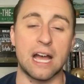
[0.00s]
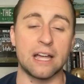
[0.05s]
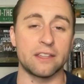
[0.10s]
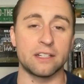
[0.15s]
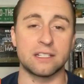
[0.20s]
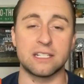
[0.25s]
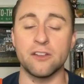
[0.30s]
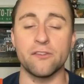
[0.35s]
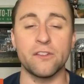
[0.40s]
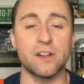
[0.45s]

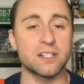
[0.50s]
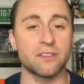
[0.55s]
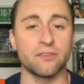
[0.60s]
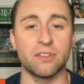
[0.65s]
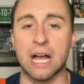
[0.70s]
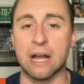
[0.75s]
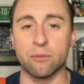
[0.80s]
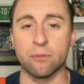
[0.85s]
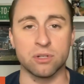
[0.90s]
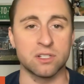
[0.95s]
The defensive
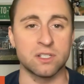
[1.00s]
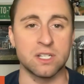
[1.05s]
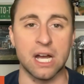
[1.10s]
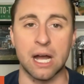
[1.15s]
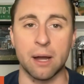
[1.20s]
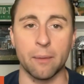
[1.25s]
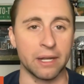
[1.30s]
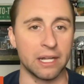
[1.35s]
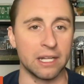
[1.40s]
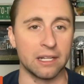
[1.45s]
line was
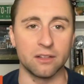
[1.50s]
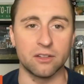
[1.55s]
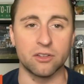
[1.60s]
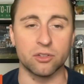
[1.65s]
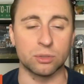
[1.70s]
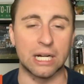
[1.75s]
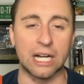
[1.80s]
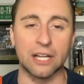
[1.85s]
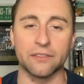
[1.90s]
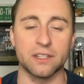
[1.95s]
dominant
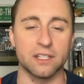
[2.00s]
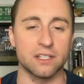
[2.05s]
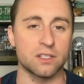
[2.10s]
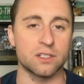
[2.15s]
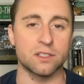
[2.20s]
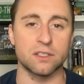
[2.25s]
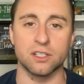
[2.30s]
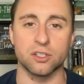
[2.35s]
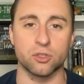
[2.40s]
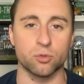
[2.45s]
throughout
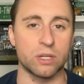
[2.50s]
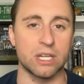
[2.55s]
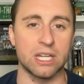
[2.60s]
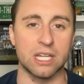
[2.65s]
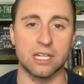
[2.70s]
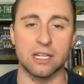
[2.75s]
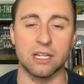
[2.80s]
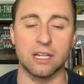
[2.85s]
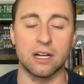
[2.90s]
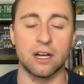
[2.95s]
this week.